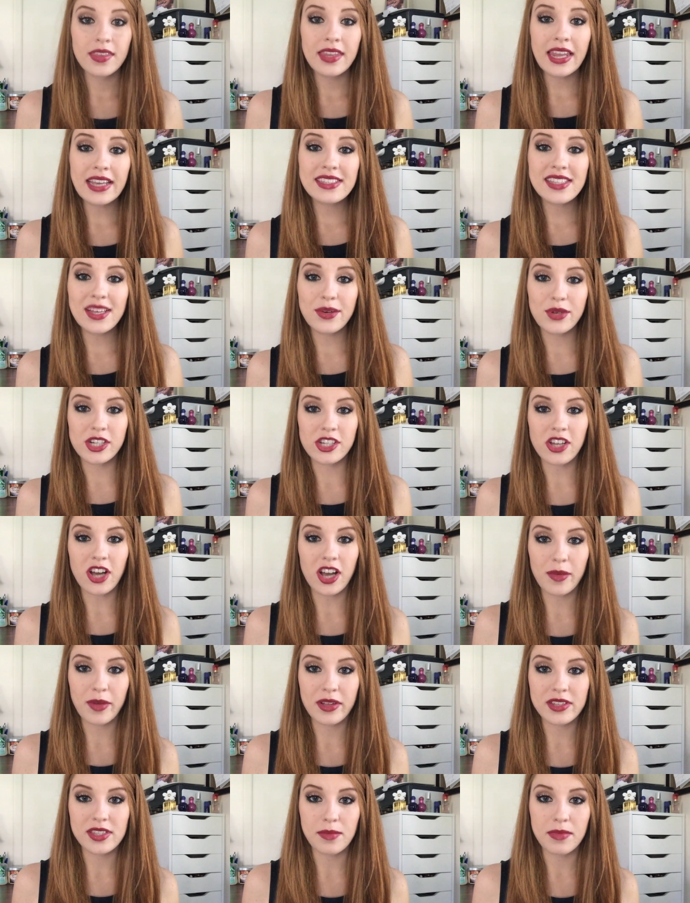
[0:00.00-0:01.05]
Next, I want to
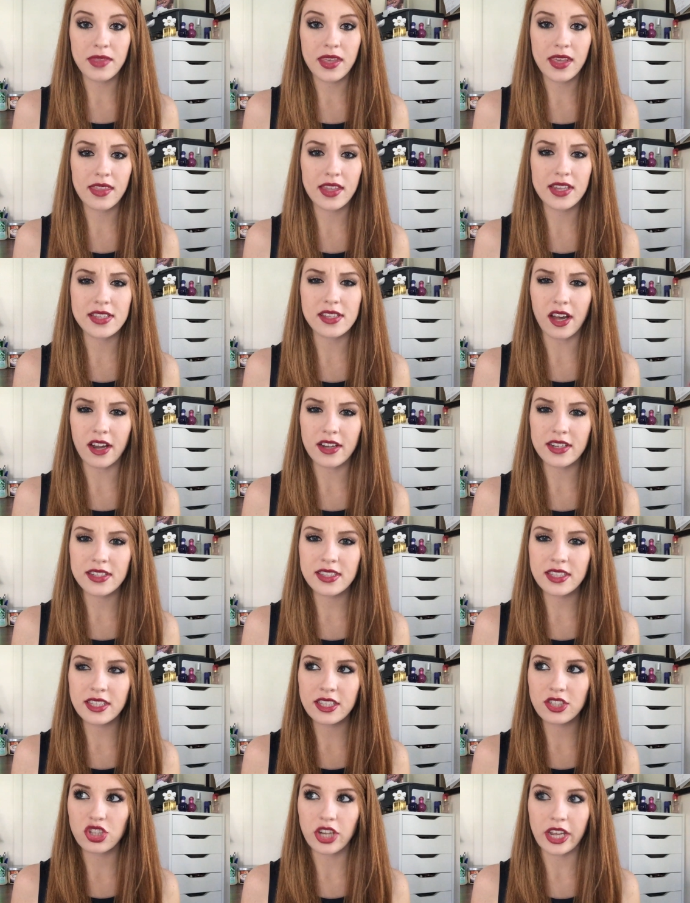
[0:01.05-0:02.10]
talk about something that has
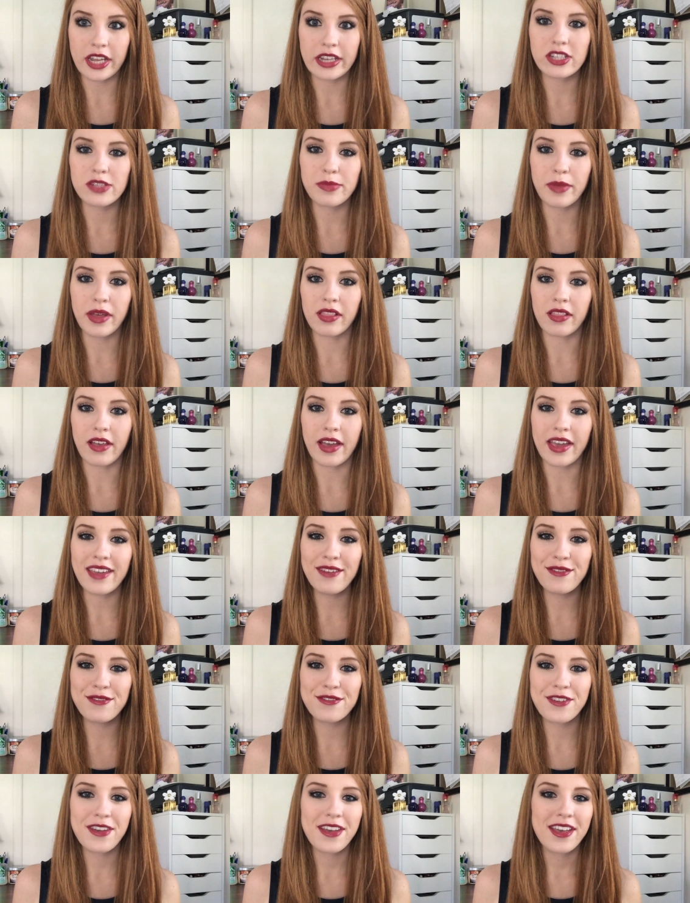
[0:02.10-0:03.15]
honestly changed my
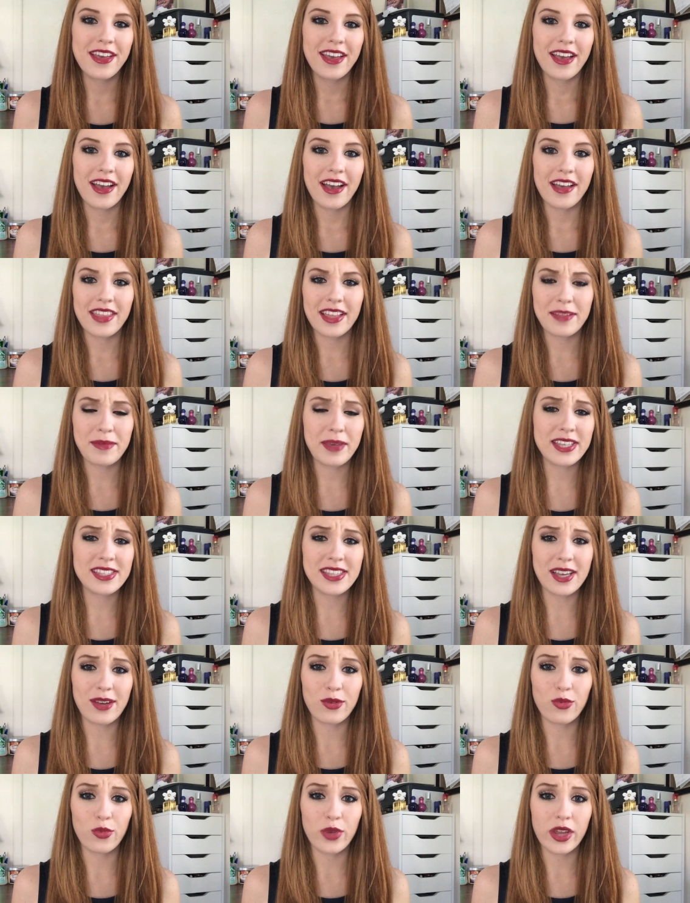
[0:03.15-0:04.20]
life. That may
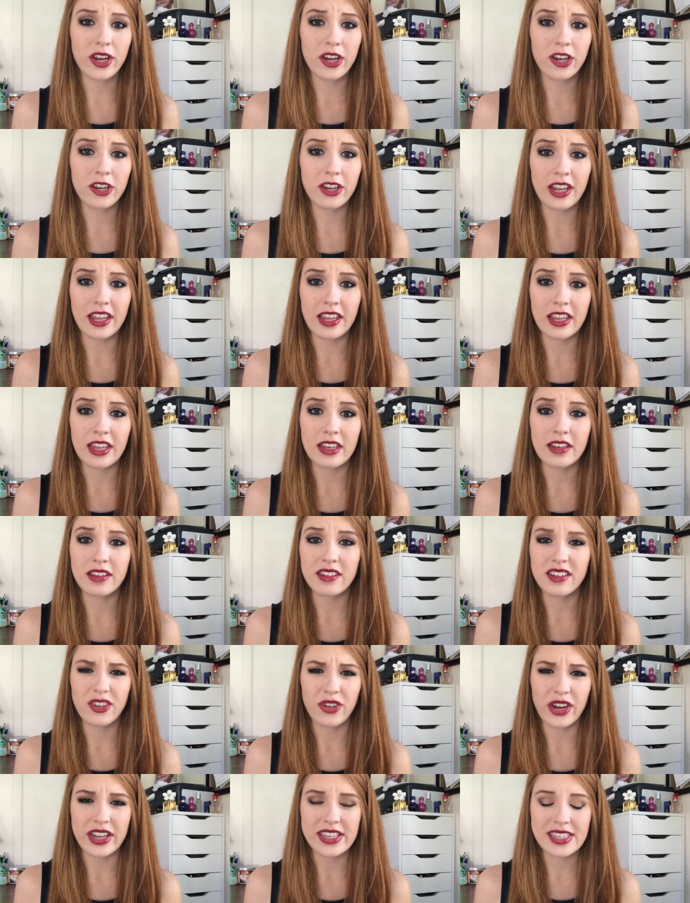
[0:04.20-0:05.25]
sound weird and
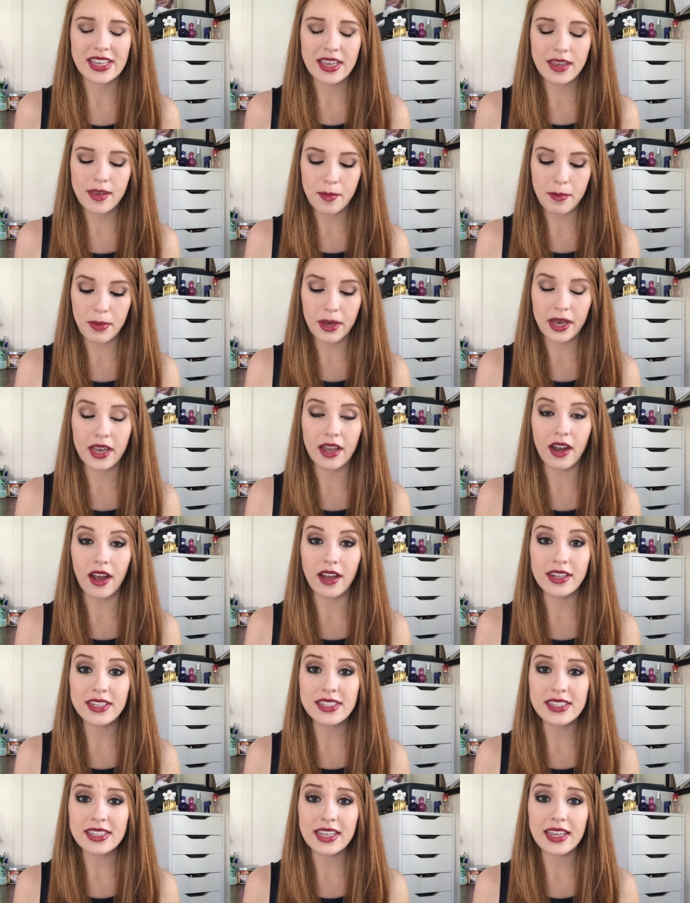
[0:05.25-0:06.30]
crazy, but
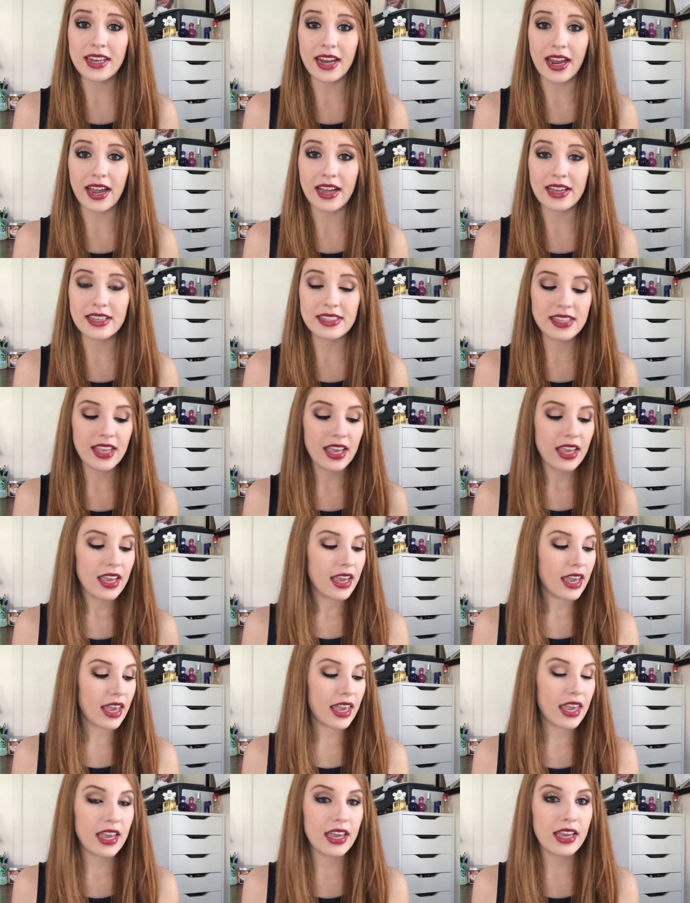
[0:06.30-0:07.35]
honestly it has.
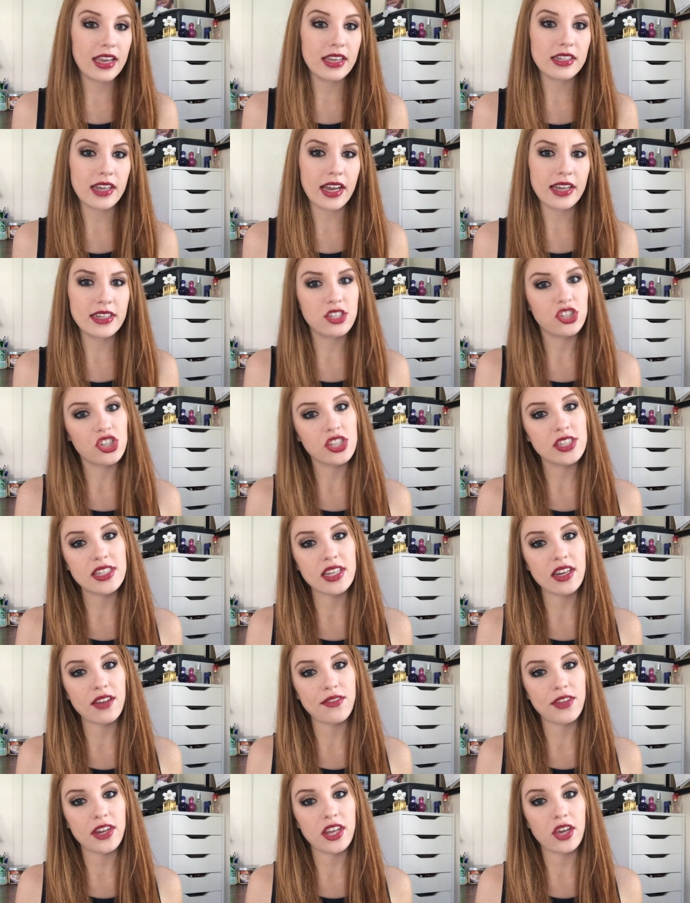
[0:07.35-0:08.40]
And I just
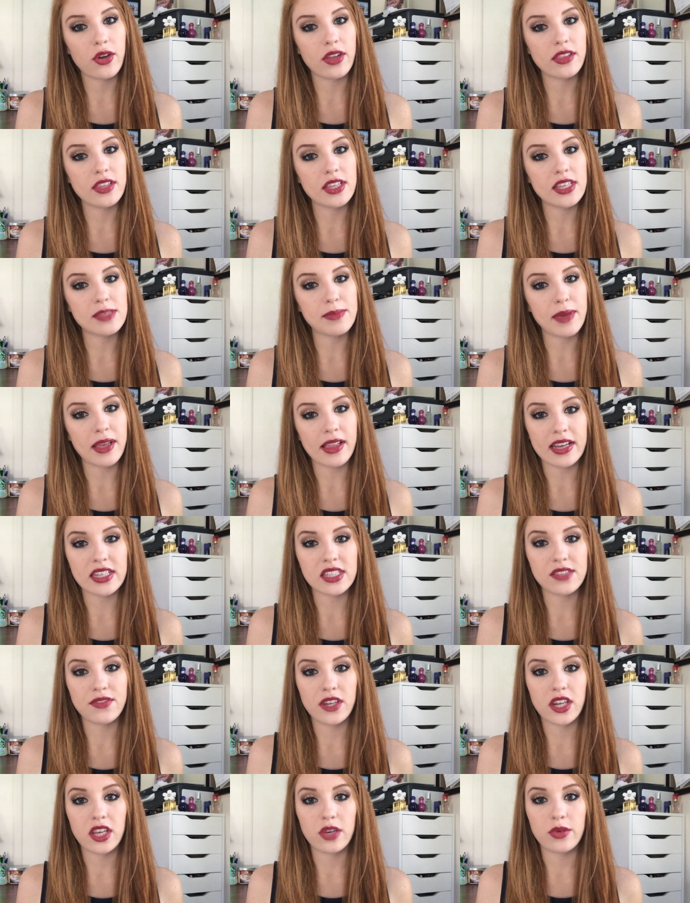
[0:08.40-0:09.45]
did a video on this. My
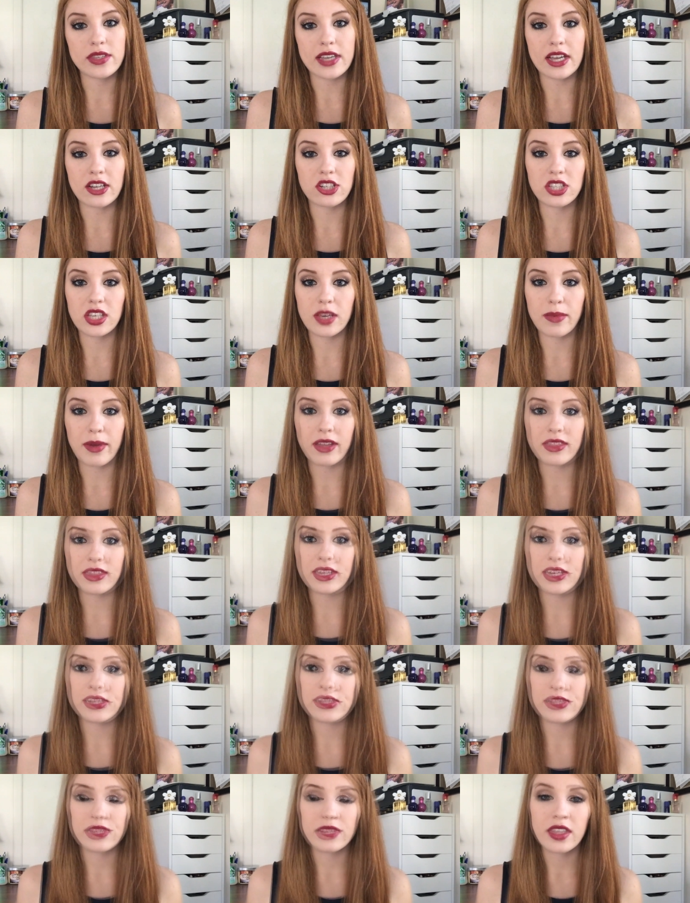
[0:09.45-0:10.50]
last video was actually about
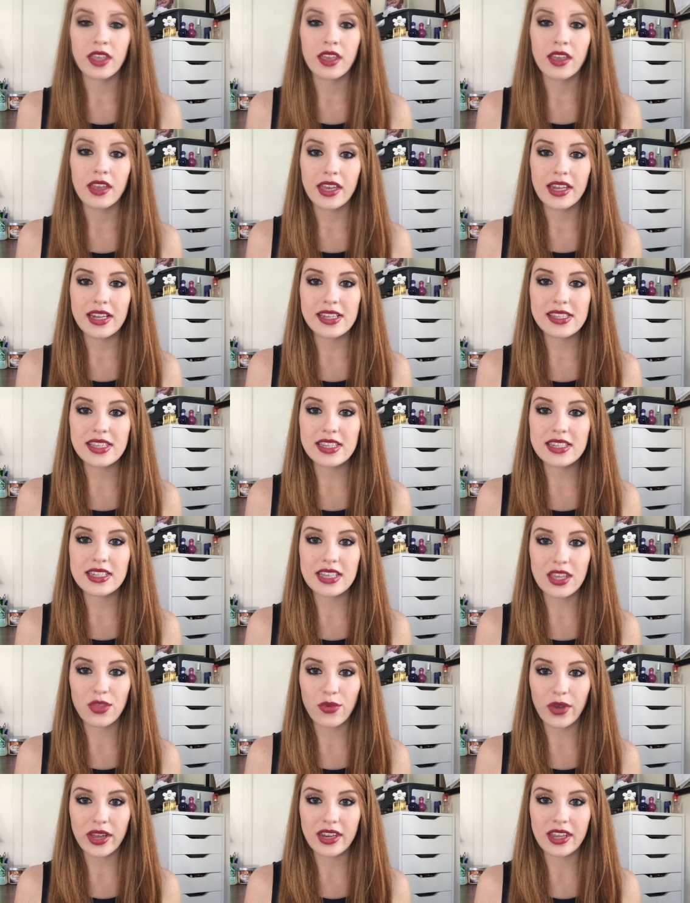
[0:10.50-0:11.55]
this. It is, it is the
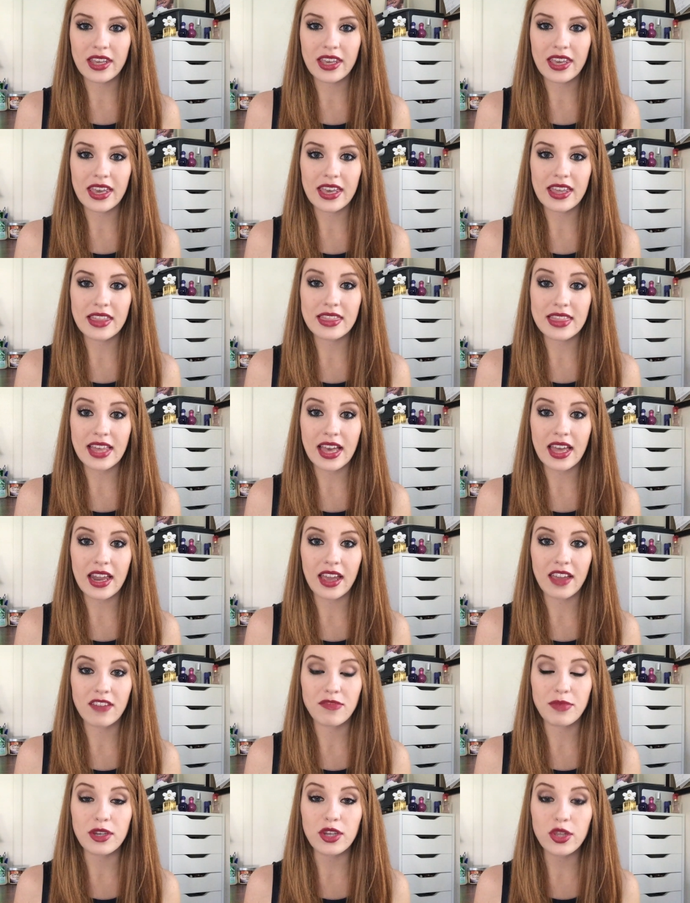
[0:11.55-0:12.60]
teeth whitening kit that I
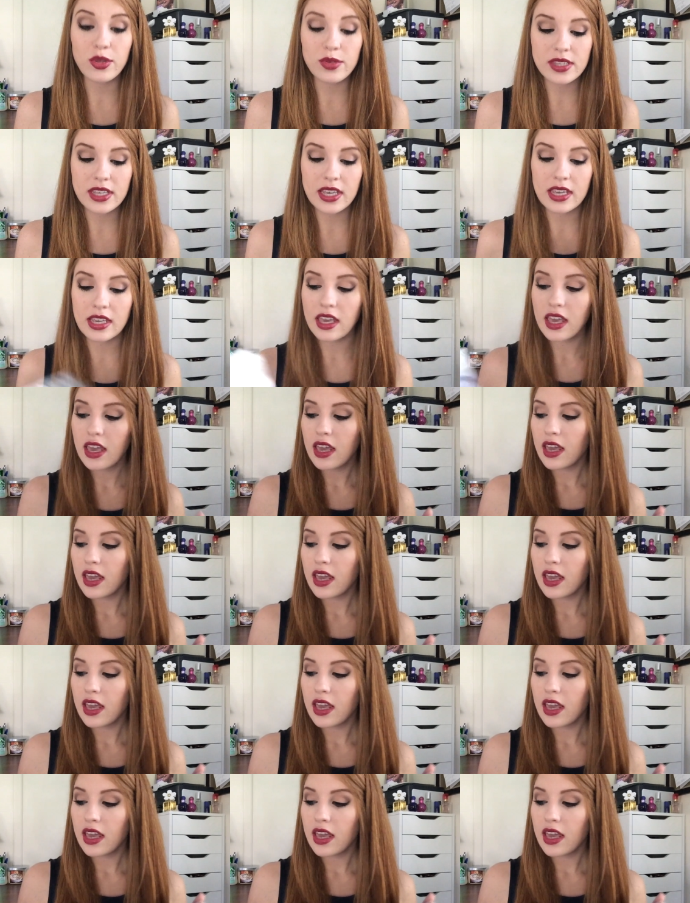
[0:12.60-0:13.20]
have been using.